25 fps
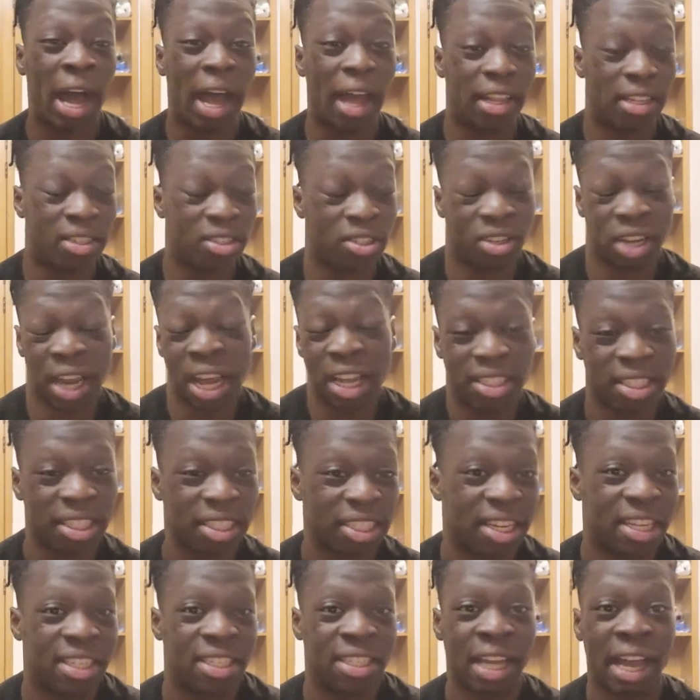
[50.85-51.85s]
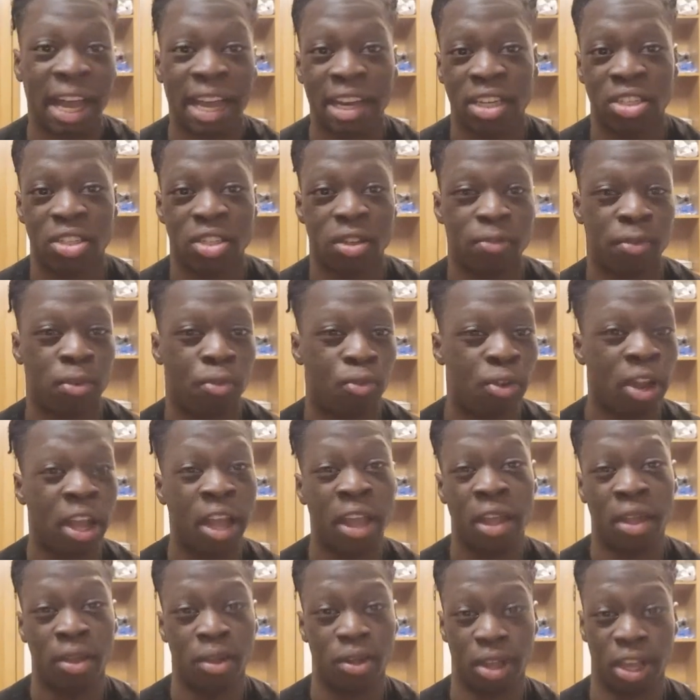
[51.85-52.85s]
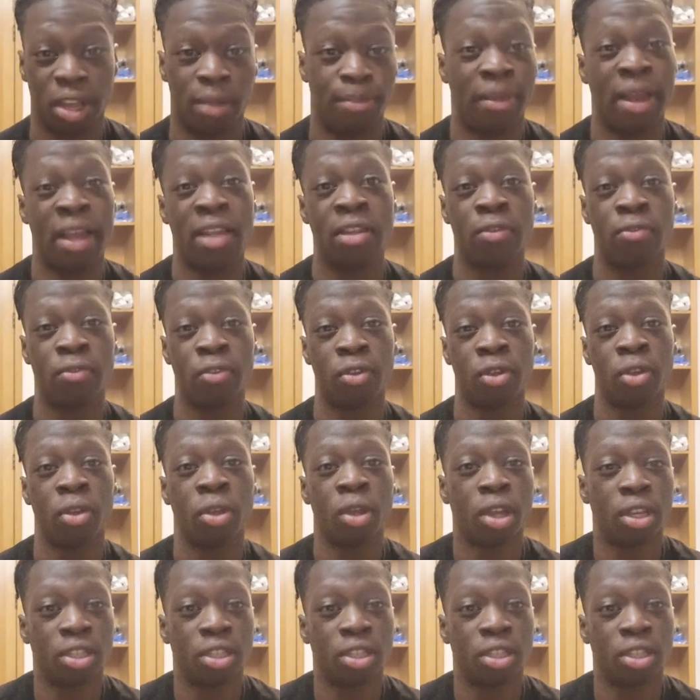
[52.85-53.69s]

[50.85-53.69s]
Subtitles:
So that suggests that I did something right in my interview.